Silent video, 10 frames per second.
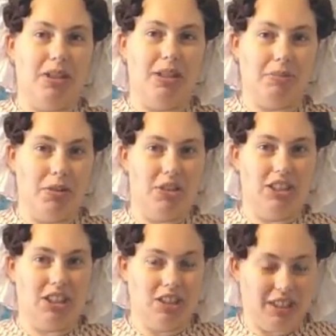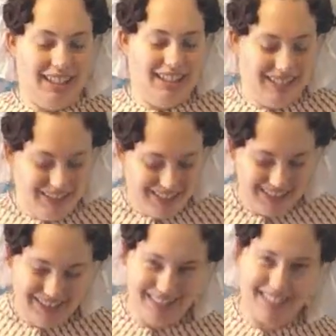Of course,
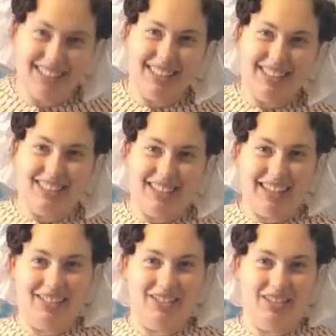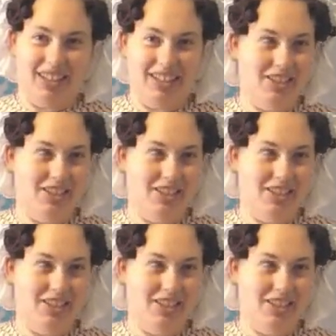now it just looks so brand new, I probably